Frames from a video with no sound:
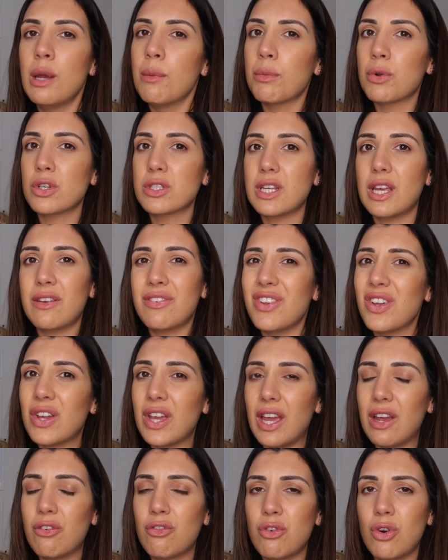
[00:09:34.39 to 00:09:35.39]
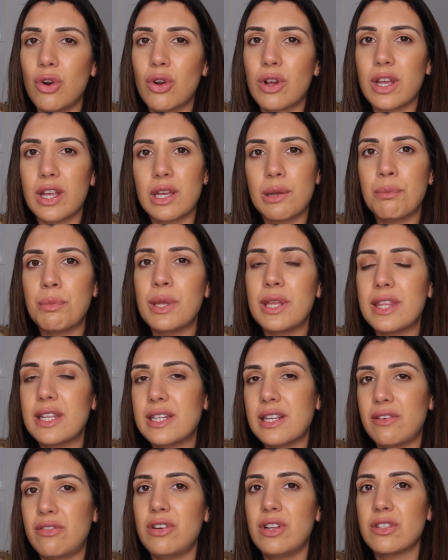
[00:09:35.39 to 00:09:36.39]
because if you get it wrong, it can be the
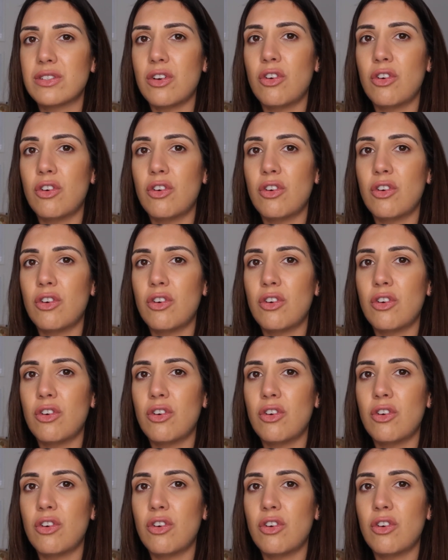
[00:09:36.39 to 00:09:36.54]
difference